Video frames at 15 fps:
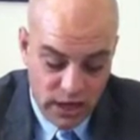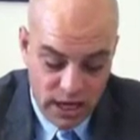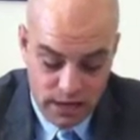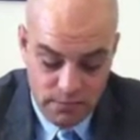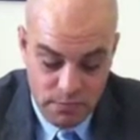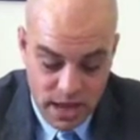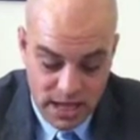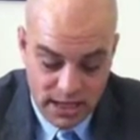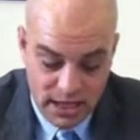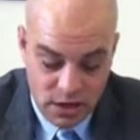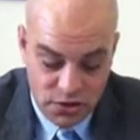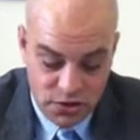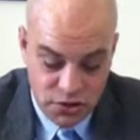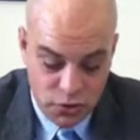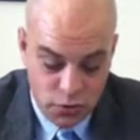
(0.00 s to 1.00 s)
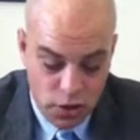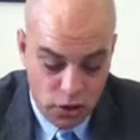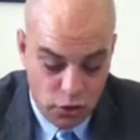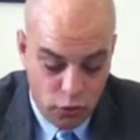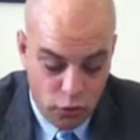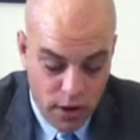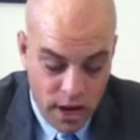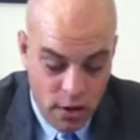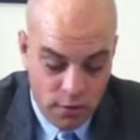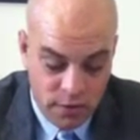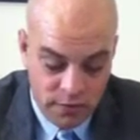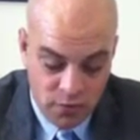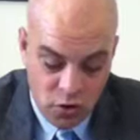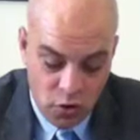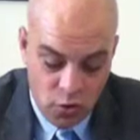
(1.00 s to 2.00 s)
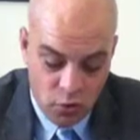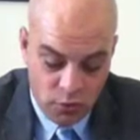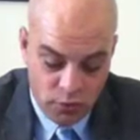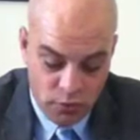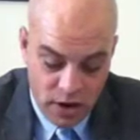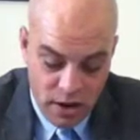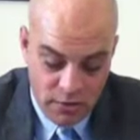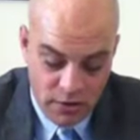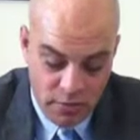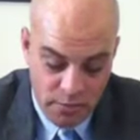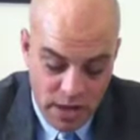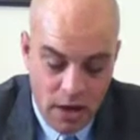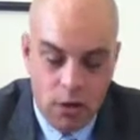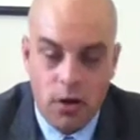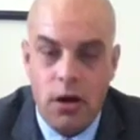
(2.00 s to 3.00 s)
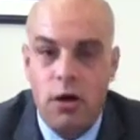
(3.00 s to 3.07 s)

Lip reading: and make thereto a crown of gold round about.